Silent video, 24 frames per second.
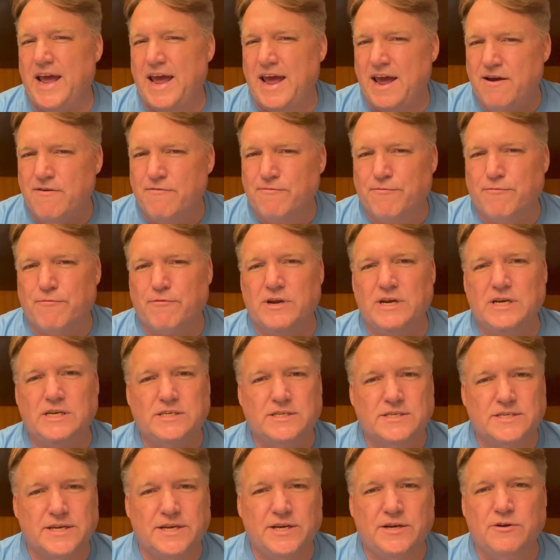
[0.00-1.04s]
every
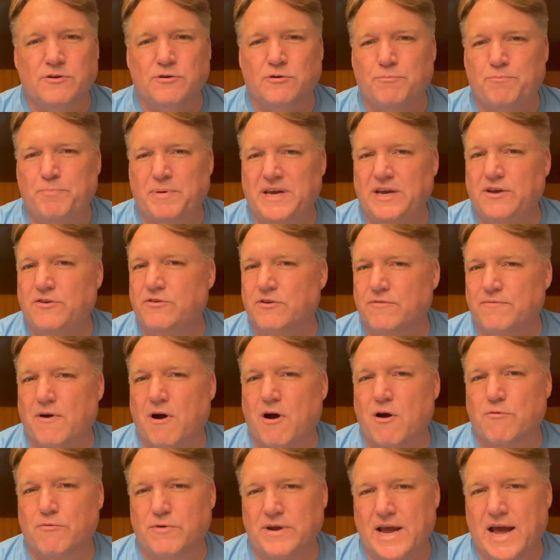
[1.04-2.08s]
single piece of
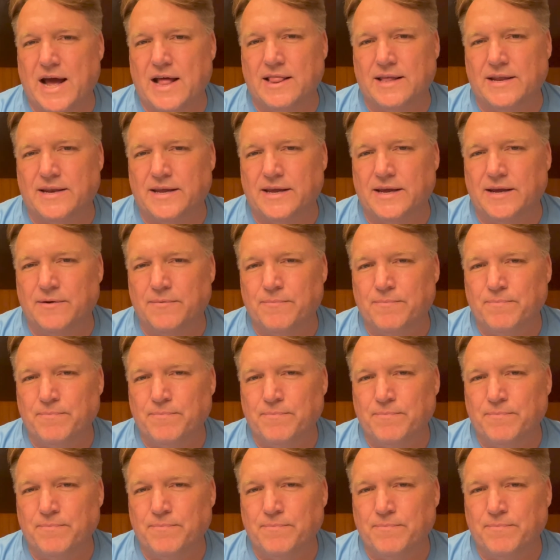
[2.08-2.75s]
our reality.